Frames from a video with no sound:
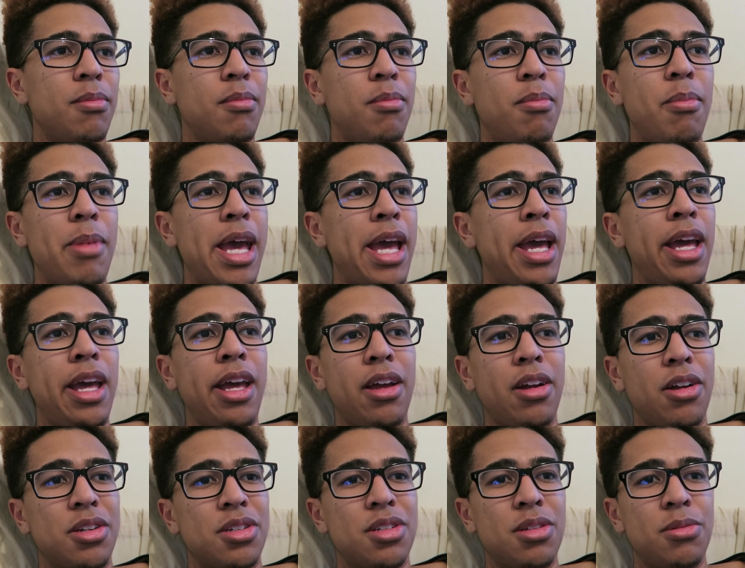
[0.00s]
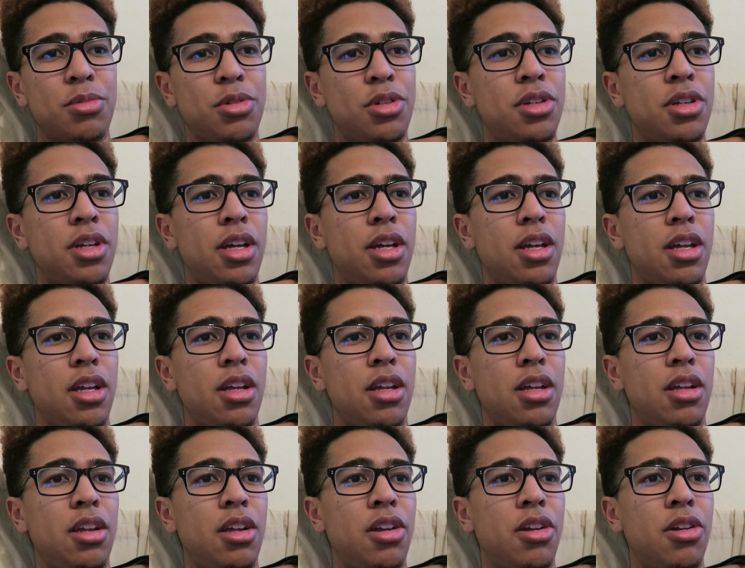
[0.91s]
May or some shit,
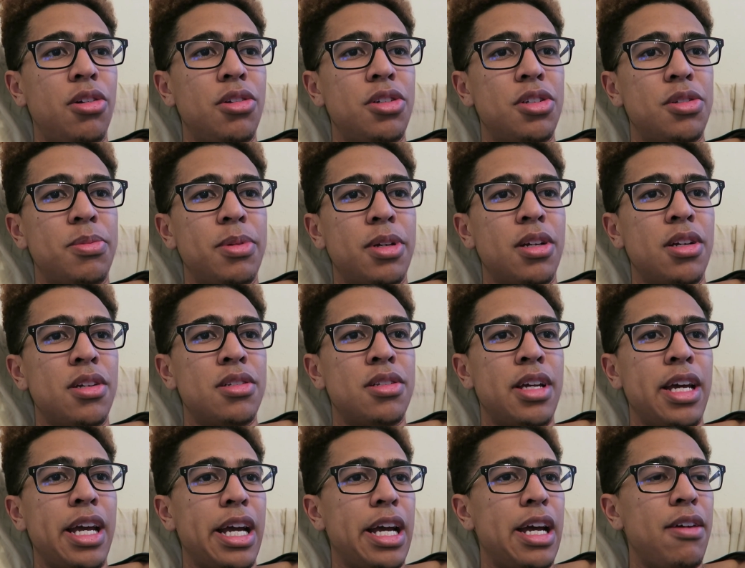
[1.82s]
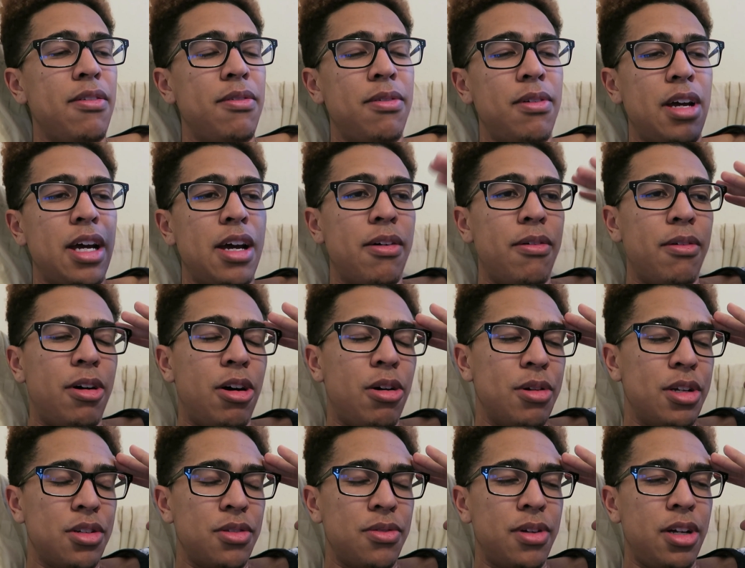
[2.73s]
You know, just because like I've
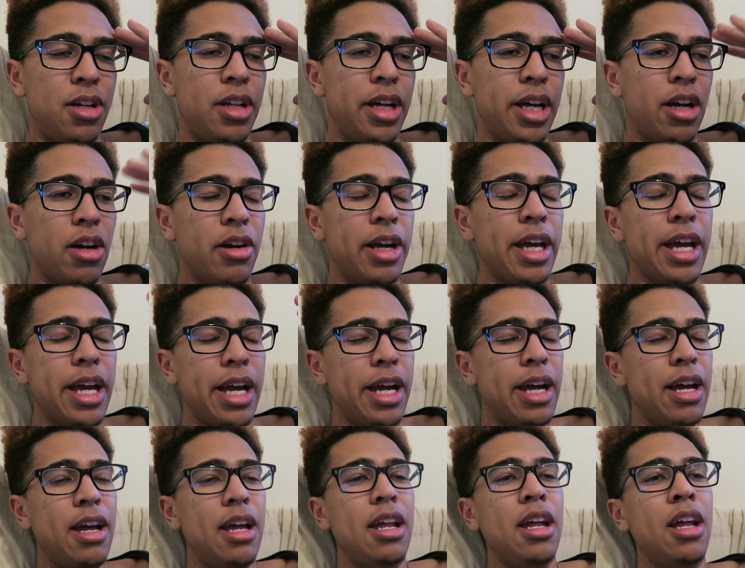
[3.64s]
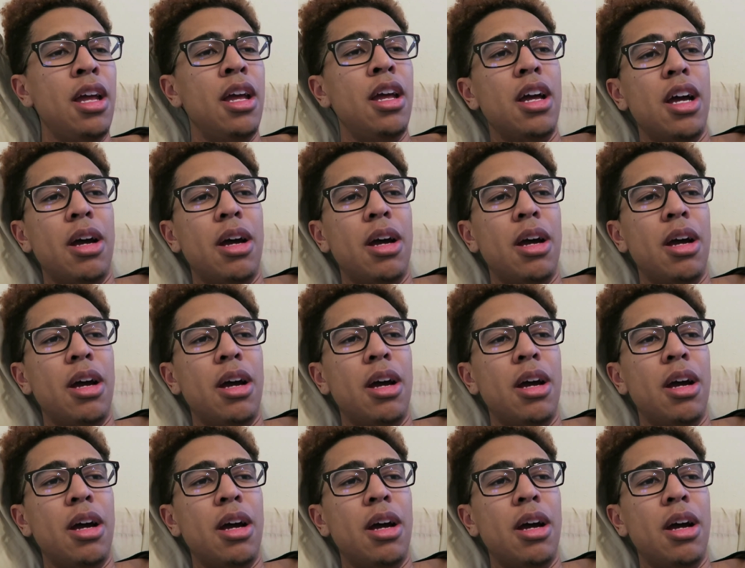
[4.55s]
always felt like, okay,